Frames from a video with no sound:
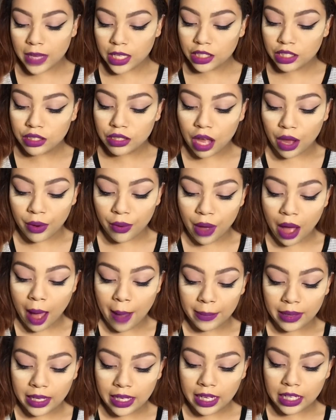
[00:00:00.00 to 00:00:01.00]
So
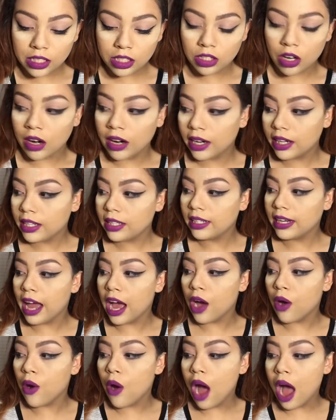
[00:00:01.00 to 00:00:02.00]
I'm gonna get started.
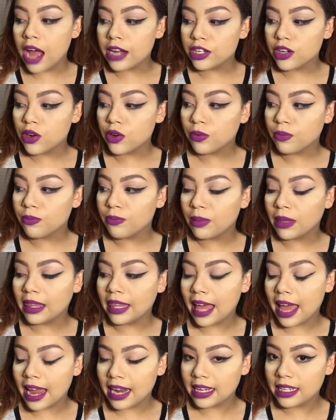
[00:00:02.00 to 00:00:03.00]
Now I don't
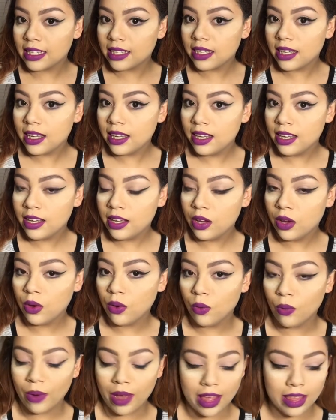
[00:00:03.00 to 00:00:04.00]
blend
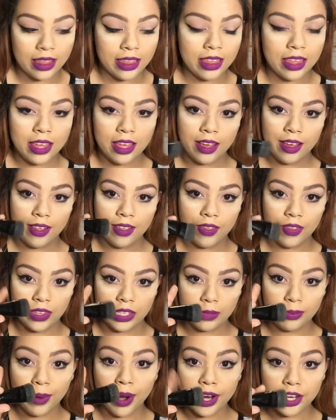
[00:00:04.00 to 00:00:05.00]
with
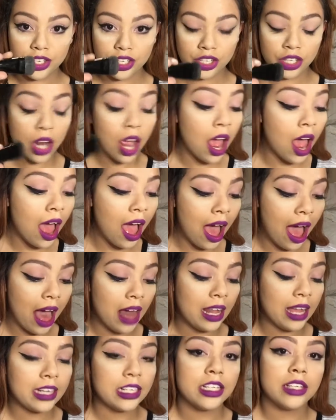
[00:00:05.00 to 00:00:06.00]
this brush.
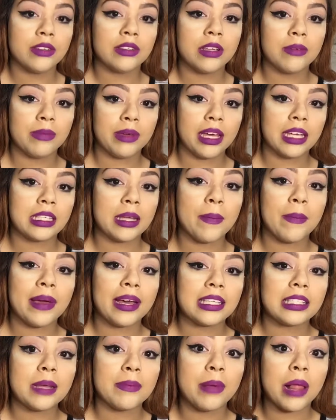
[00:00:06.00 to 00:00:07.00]
I like to use it because it
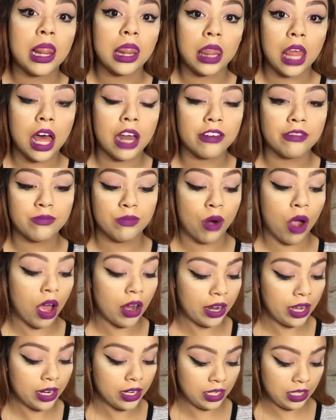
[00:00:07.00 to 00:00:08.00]
picks up a lot of
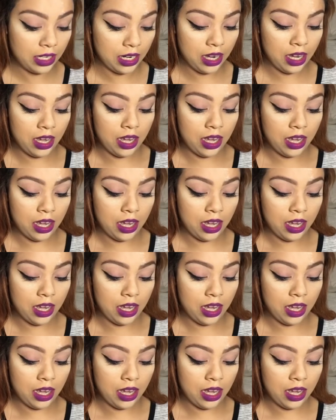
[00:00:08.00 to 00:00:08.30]
product